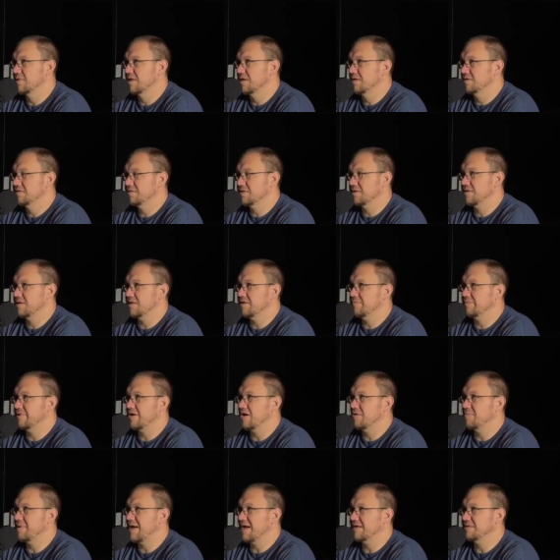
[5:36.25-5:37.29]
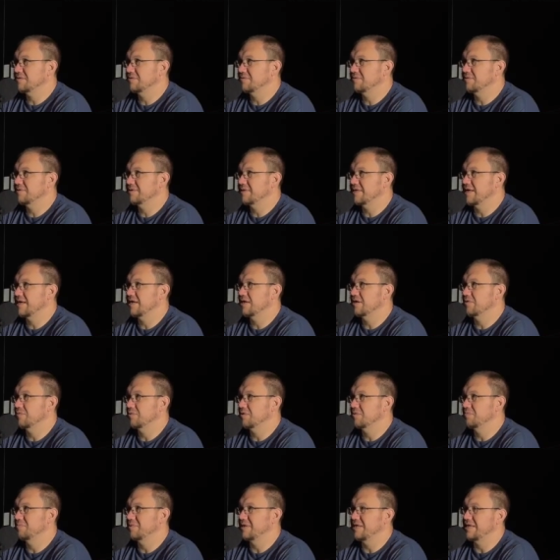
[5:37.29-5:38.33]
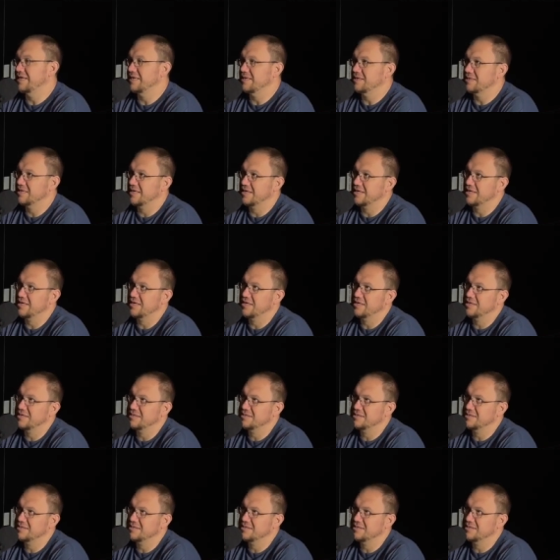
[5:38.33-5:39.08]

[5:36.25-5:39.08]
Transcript: So the thing that we go back to there would be like